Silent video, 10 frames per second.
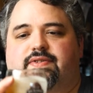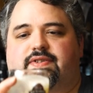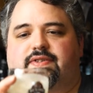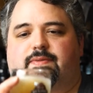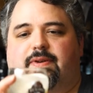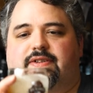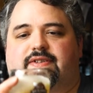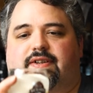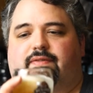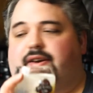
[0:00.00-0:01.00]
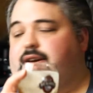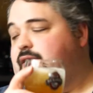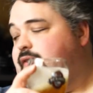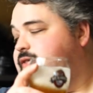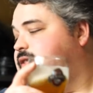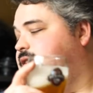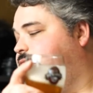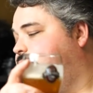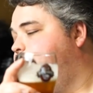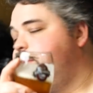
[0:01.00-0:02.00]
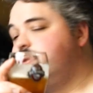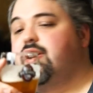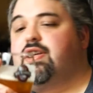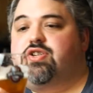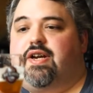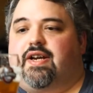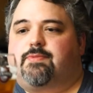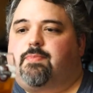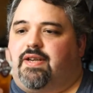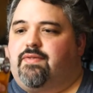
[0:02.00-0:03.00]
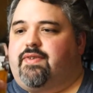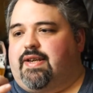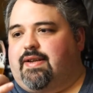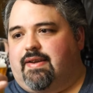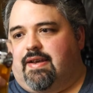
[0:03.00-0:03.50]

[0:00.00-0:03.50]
this is the best thing I've had, obviously, from Johnny Jack's. But even it,